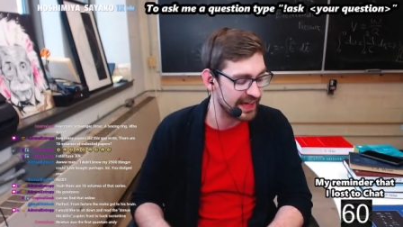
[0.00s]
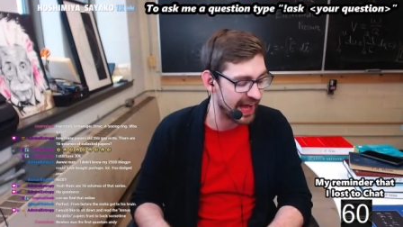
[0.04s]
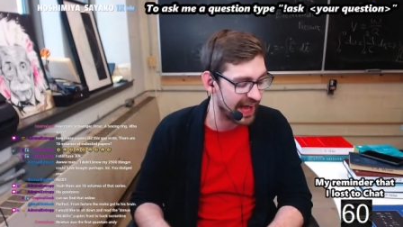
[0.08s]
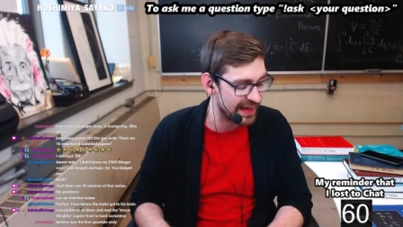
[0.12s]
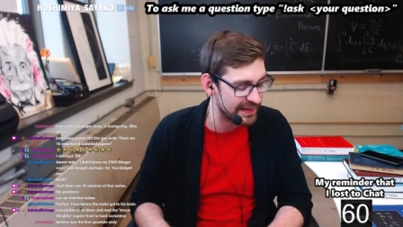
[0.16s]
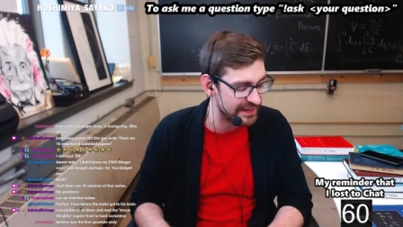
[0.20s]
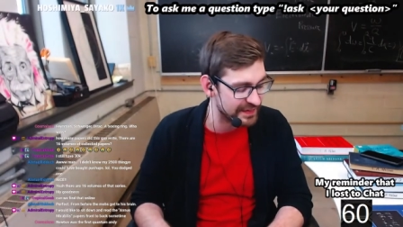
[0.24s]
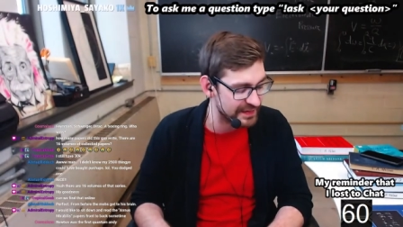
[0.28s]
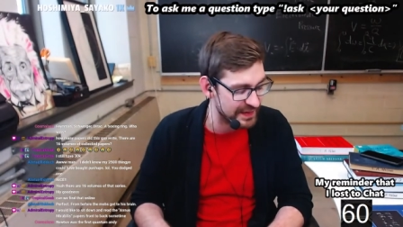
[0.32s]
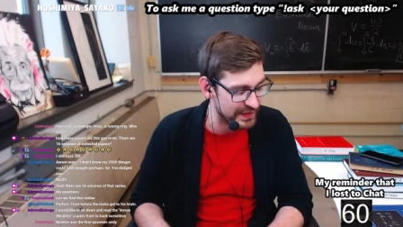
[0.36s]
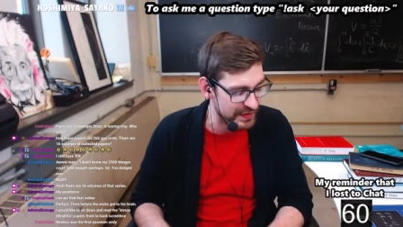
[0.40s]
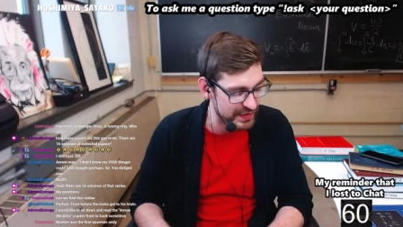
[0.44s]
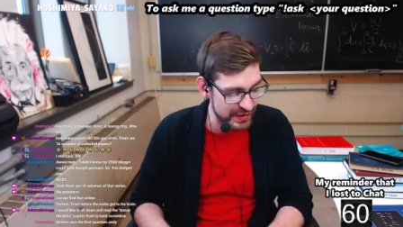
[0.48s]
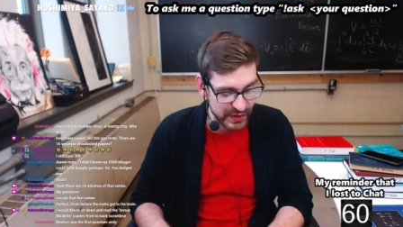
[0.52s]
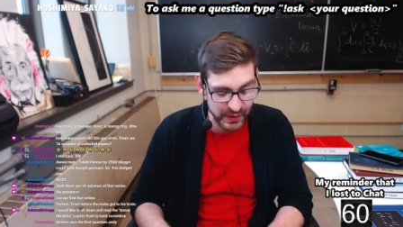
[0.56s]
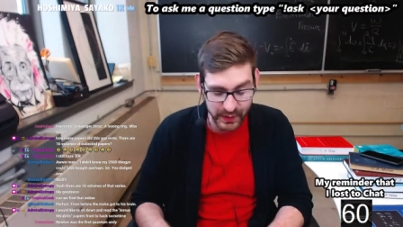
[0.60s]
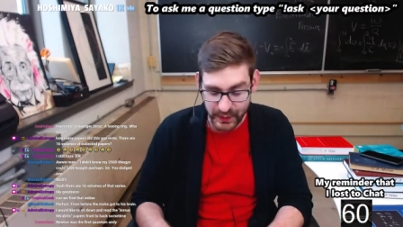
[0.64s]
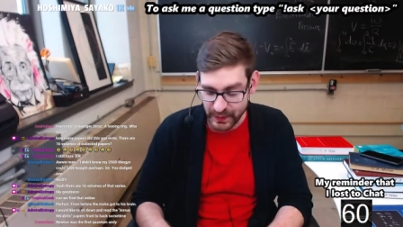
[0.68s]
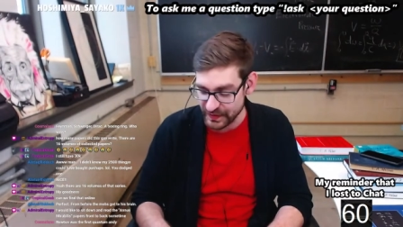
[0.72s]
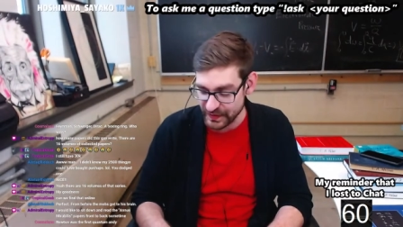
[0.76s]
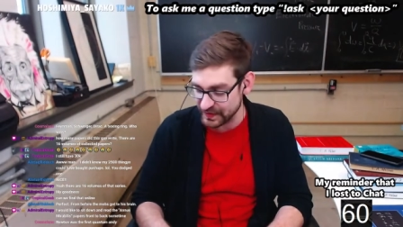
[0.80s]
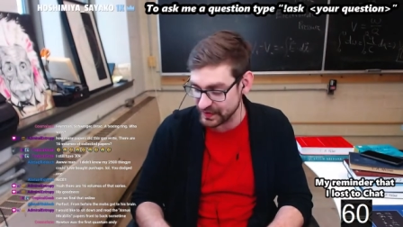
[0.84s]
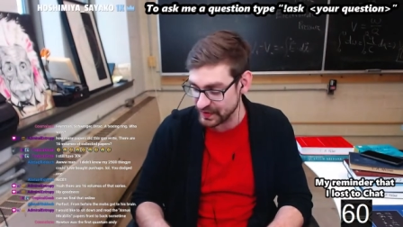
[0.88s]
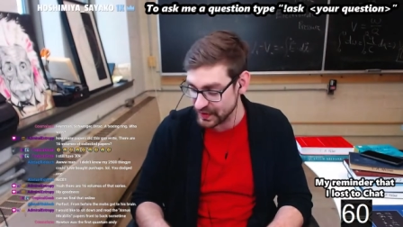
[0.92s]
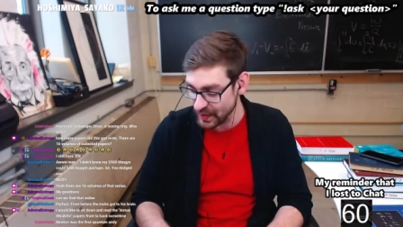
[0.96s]
has such a
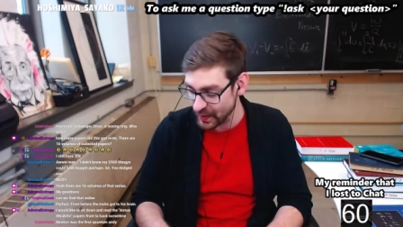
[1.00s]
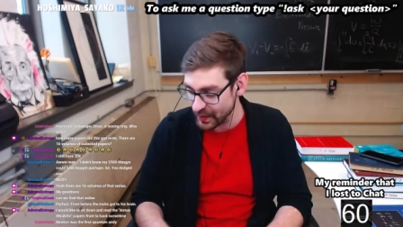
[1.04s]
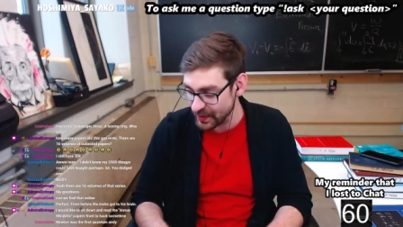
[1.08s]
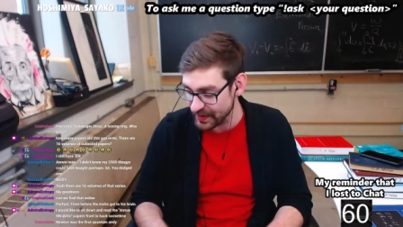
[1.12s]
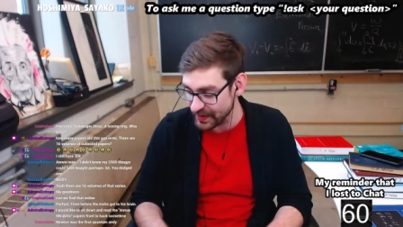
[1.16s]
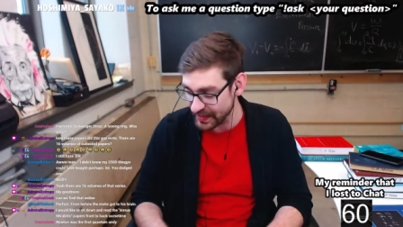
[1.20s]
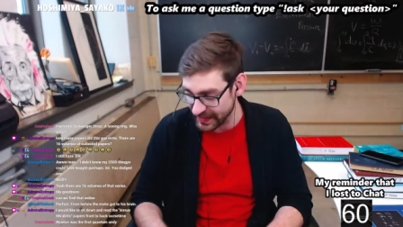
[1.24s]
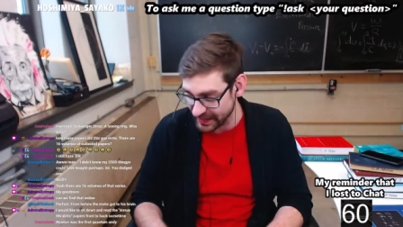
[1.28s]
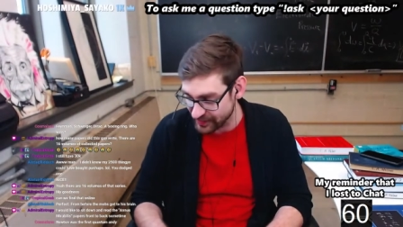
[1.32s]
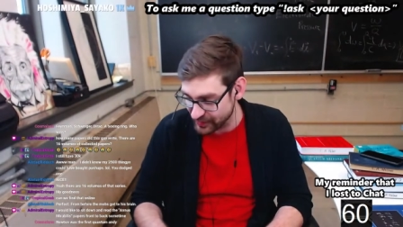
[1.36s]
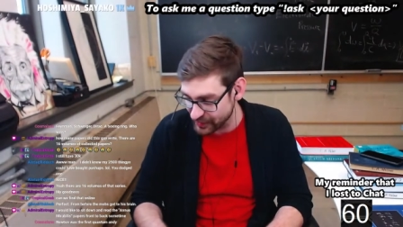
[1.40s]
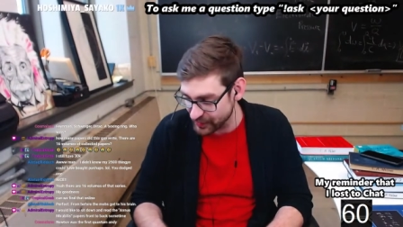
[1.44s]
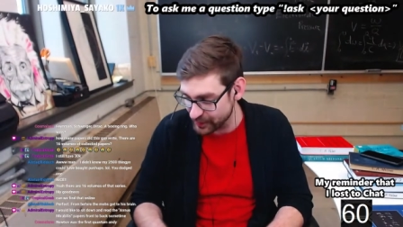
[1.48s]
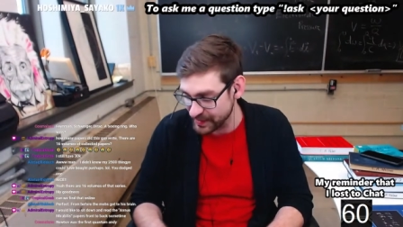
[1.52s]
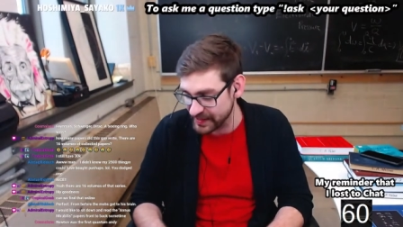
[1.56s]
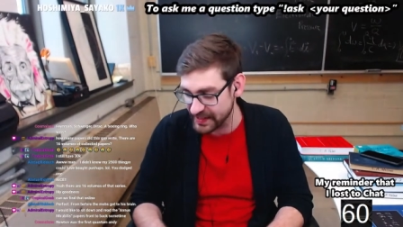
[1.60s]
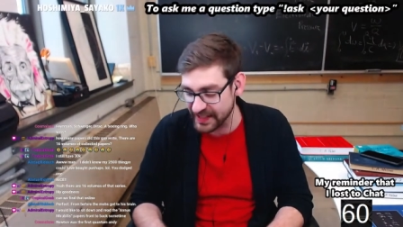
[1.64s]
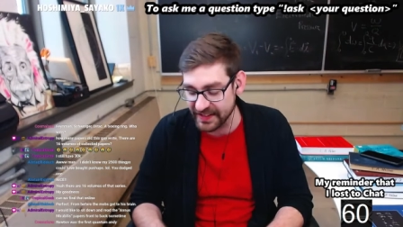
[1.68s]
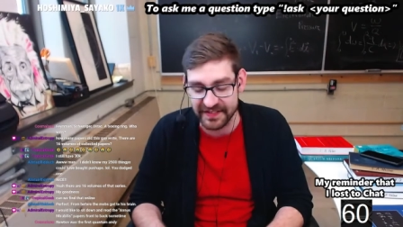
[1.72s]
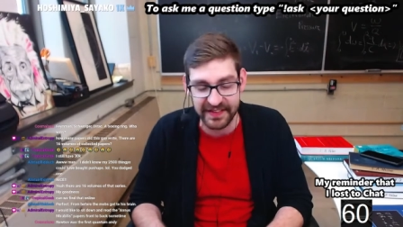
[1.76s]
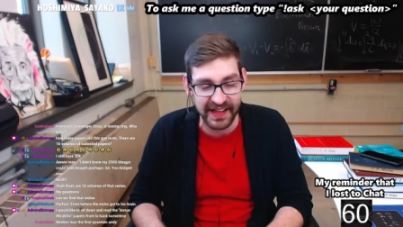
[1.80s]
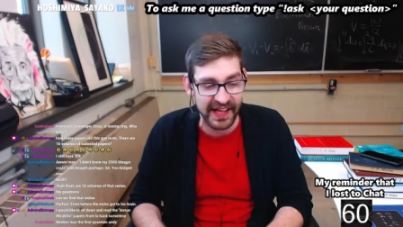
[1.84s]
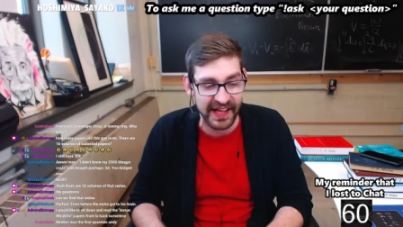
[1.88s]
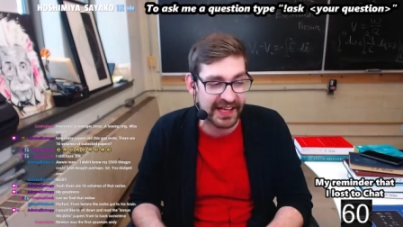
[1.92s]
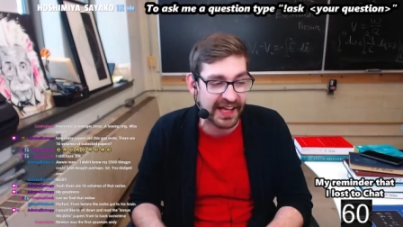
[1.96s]
cool story too
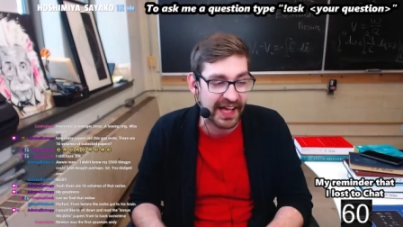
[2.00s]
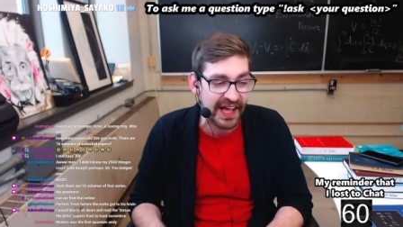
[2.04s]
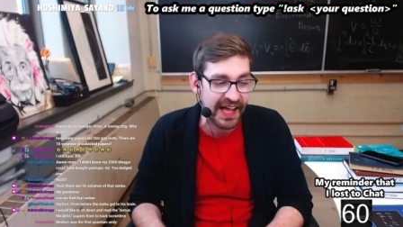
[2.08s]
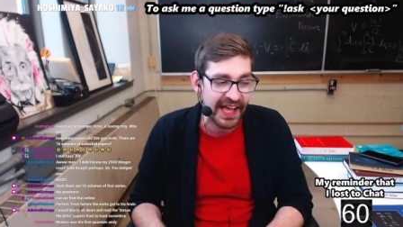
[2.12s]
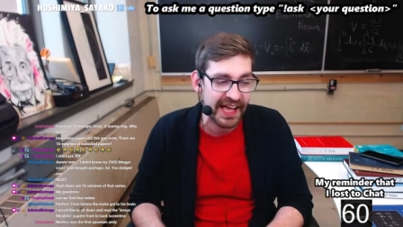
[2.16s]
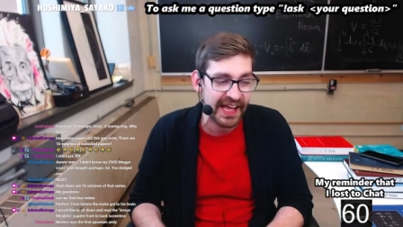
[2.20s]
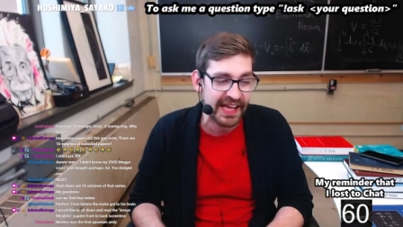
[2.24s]
because like